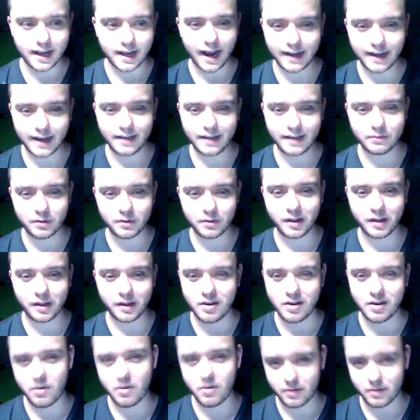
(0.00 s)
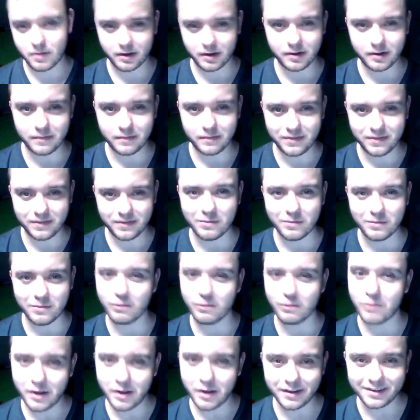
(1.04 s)
I didn't really know what a good film
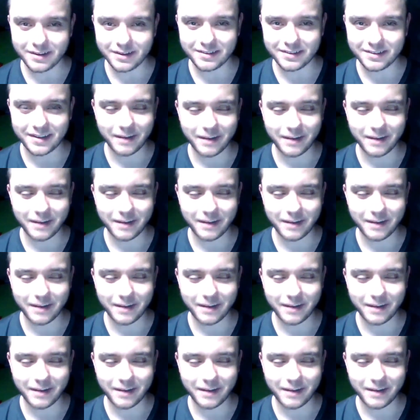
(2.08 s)
was.